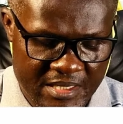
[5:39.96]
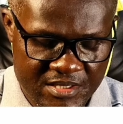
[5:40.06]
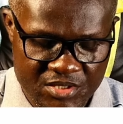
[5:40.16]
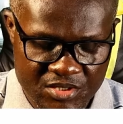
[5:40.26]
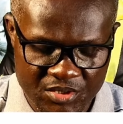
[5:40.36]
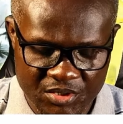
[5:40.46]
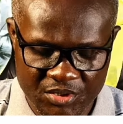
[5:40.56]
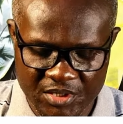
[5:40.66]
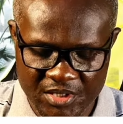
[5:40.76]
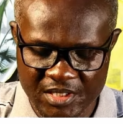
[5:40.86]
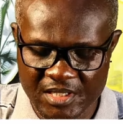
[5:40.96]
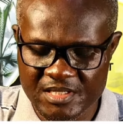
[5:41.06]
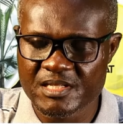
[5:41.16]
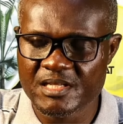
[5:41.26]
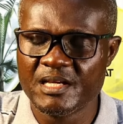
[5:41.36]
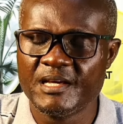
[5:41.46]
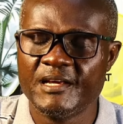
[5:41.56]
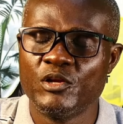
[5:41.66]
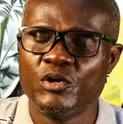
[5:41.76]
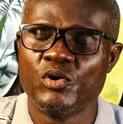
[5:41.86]
to his dear
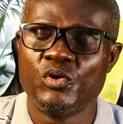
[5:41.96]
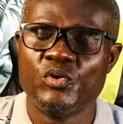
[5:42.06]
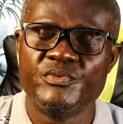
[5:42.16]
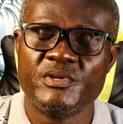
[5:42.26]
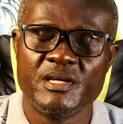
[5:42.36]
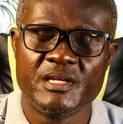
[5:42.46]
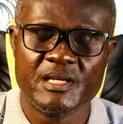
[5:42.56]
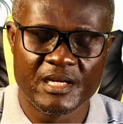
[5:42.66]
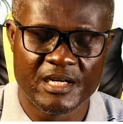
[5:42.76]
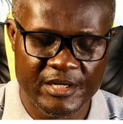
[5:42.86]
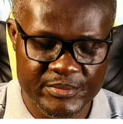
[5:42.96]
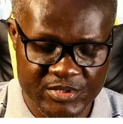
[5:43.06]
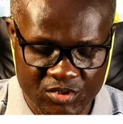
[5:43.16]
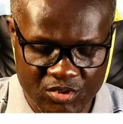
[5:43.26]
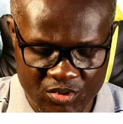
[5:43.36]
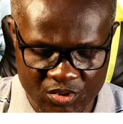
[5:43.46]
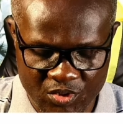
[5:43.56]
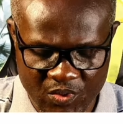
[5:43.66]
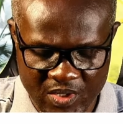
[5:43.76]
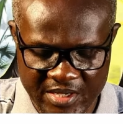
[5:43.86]
loving arms
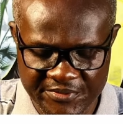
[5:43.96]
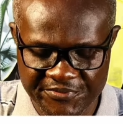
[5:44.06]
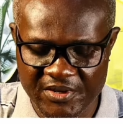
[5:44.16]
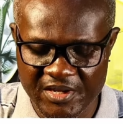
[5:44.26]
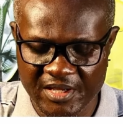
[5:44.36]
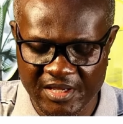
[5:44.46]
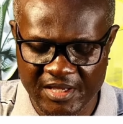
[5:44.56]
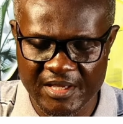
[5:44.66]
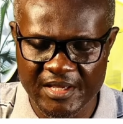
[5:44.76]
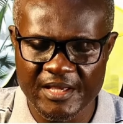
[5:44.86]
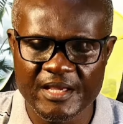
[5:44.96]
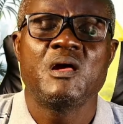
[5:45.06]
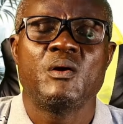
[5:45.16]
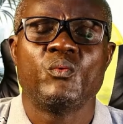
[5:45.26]
do I flee.